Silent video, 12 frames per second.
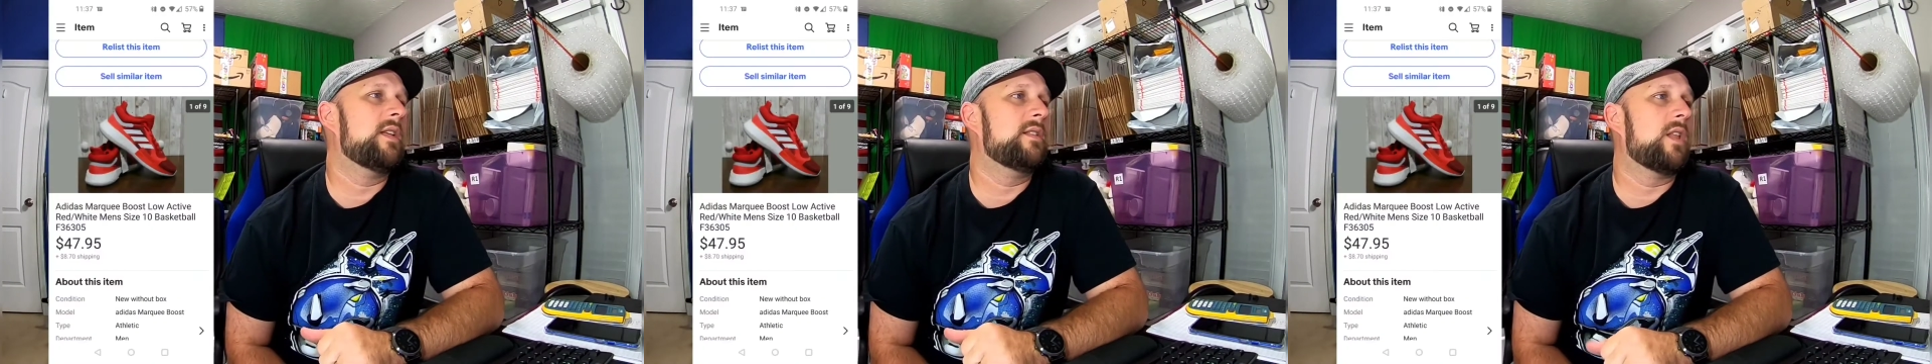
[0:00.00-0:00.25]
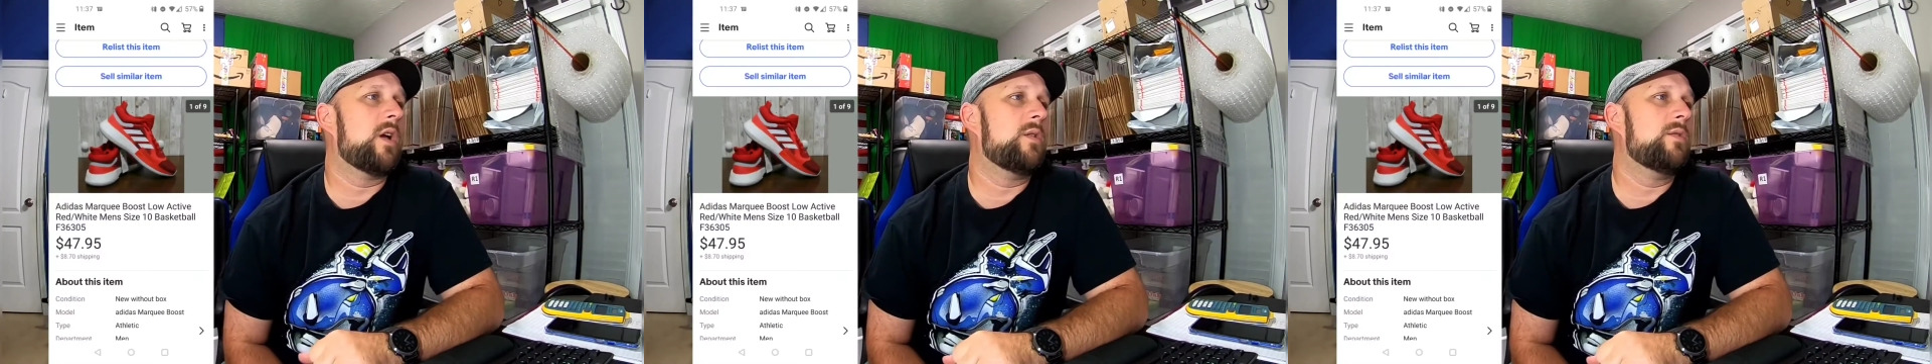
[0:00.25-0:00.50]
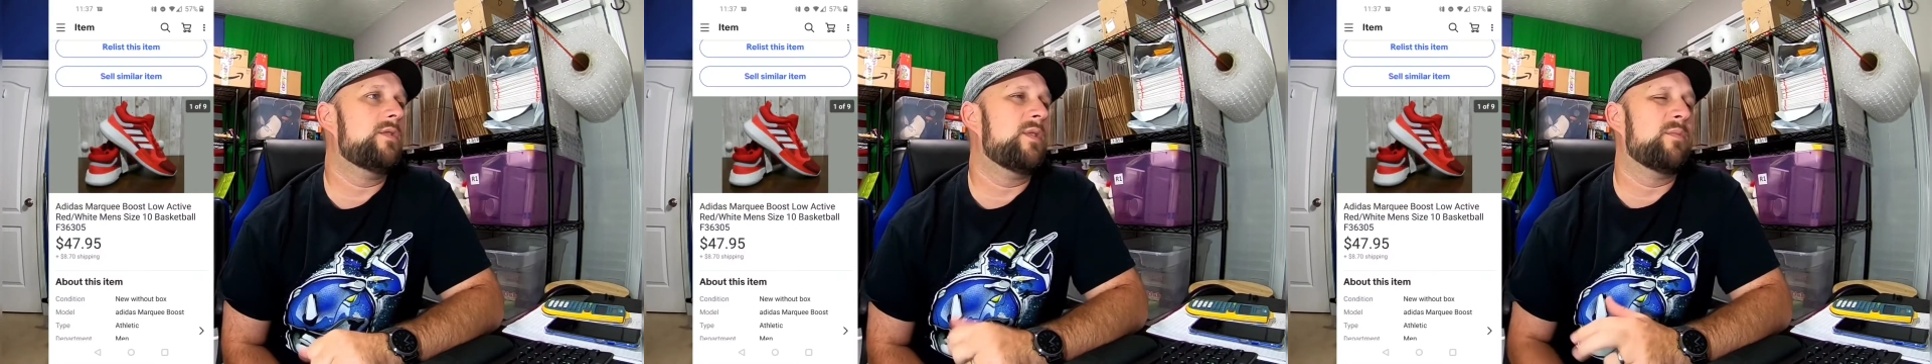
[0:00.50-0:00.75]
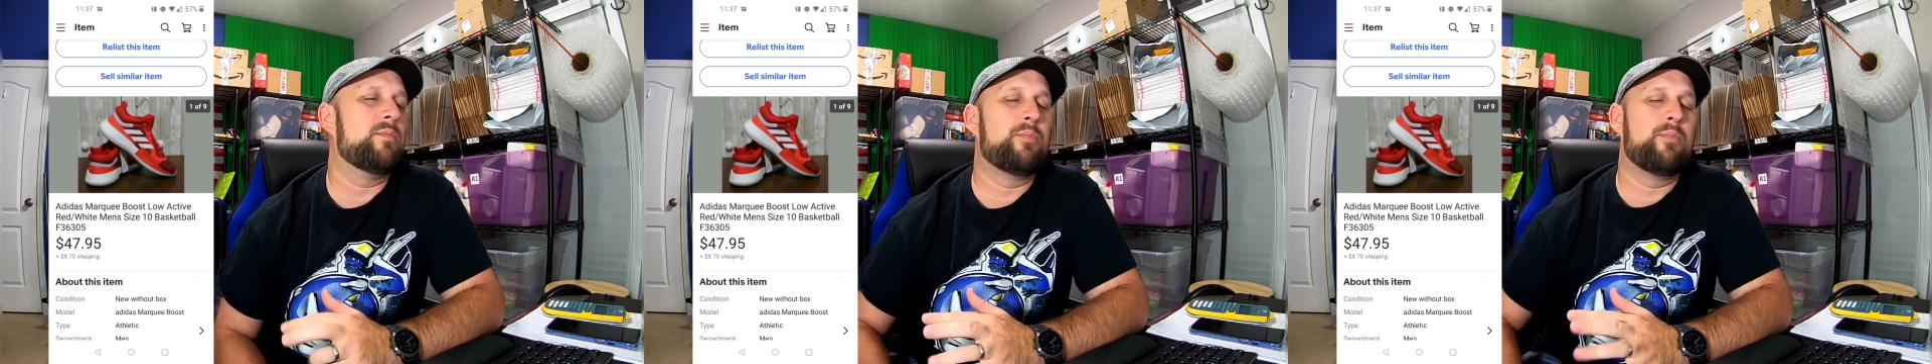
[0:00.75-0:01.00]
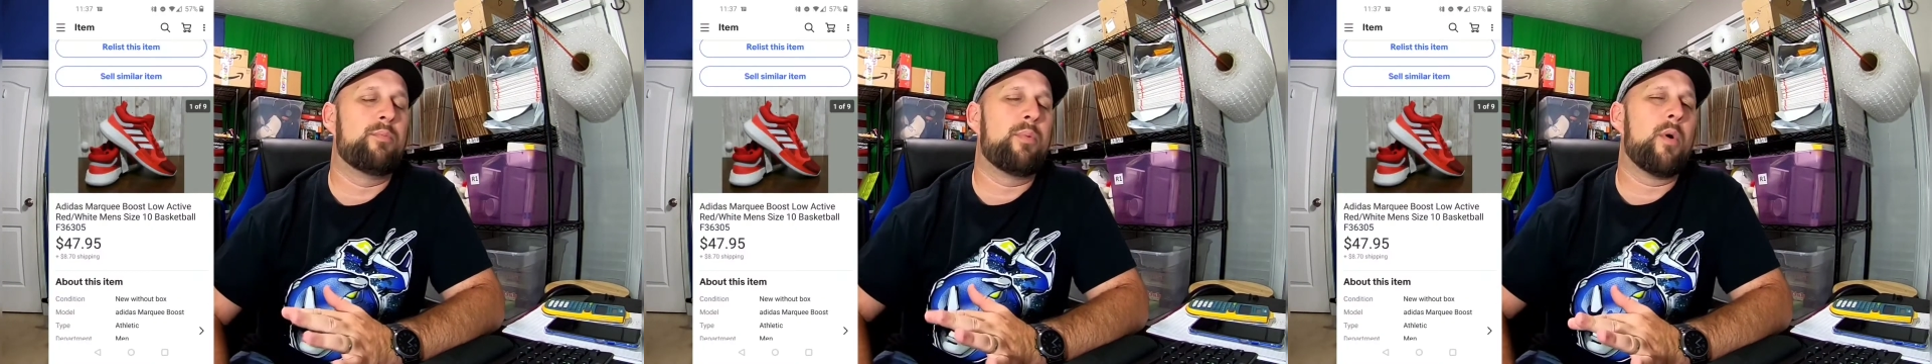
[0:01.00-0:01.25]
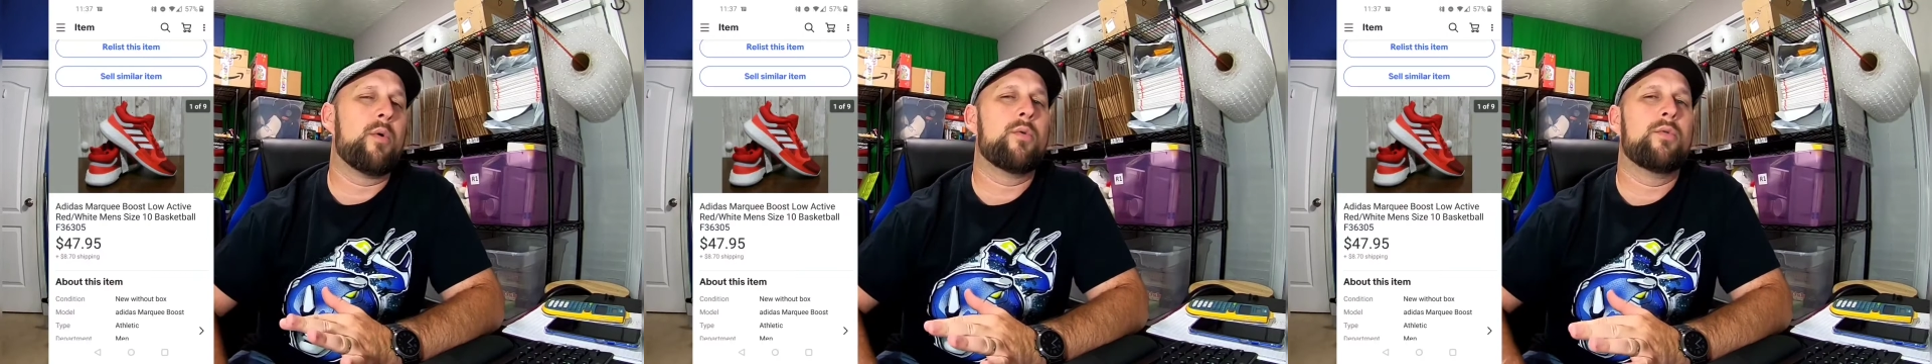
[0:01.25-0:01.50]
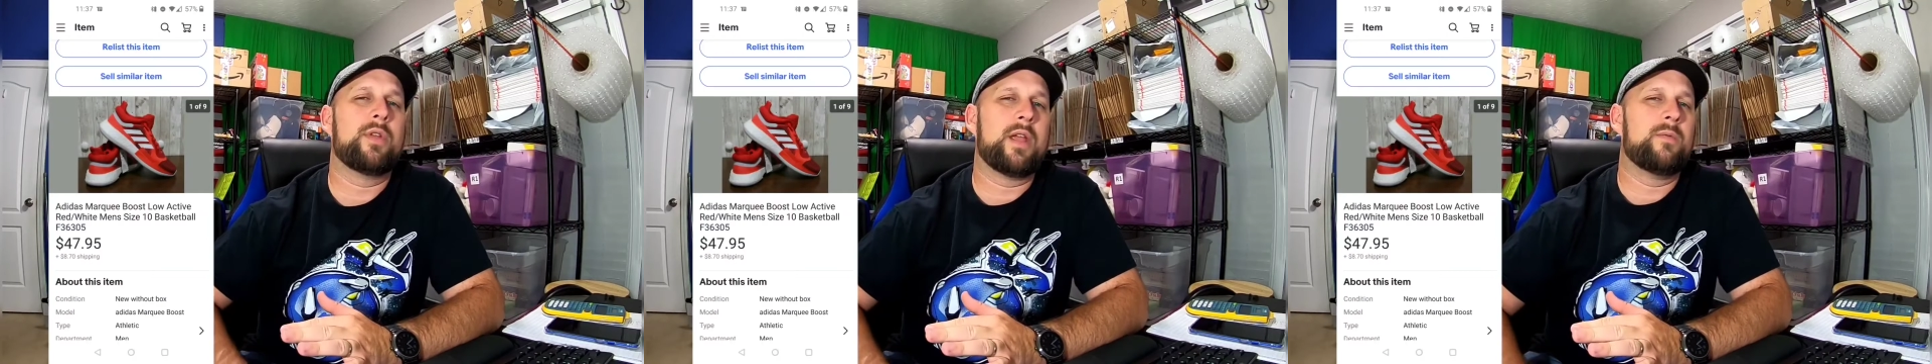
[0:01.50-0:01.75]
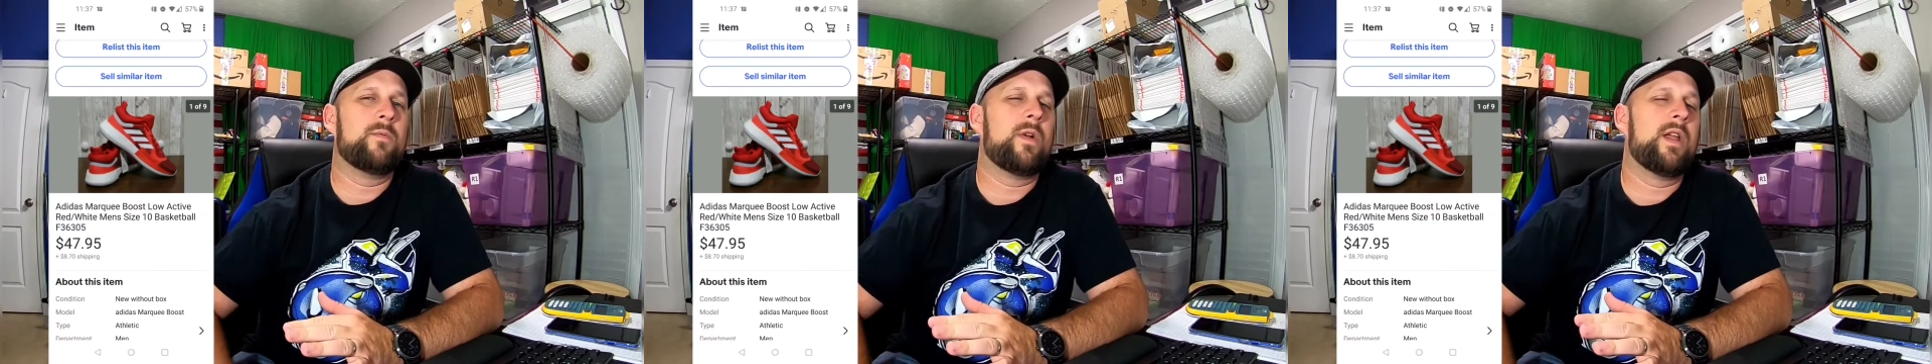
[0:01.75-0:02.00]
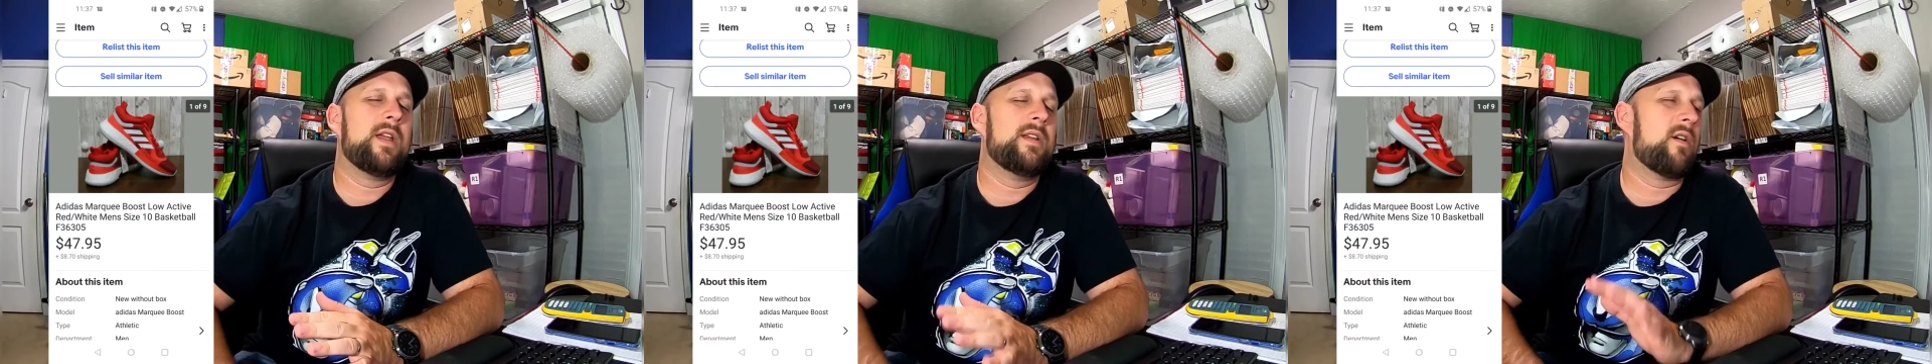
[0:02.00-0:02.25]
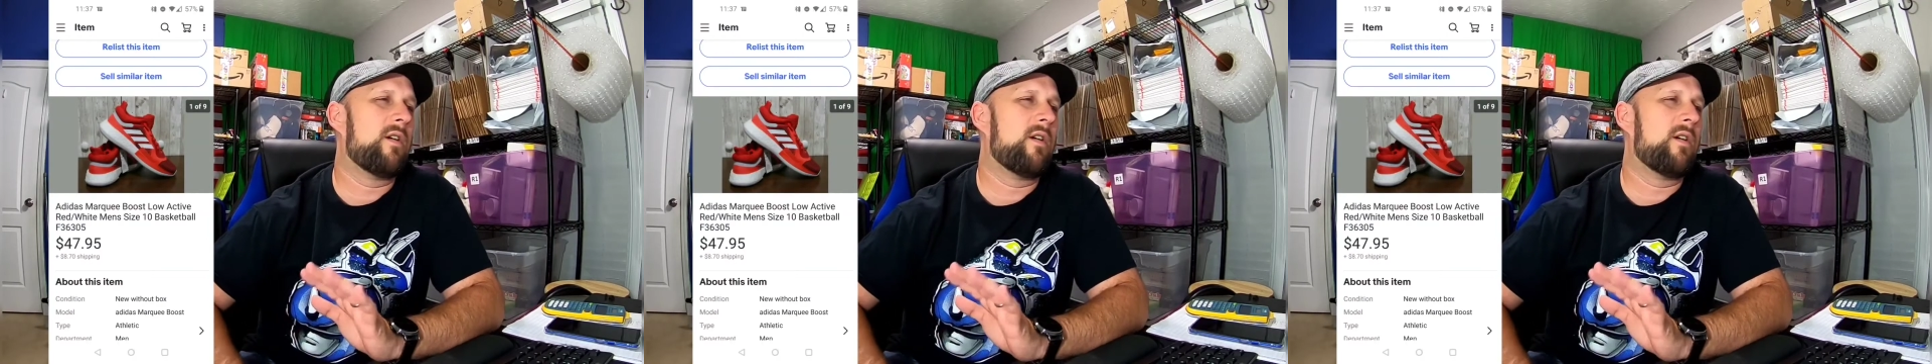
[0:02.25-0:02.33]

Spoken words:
Lows. Bold and red,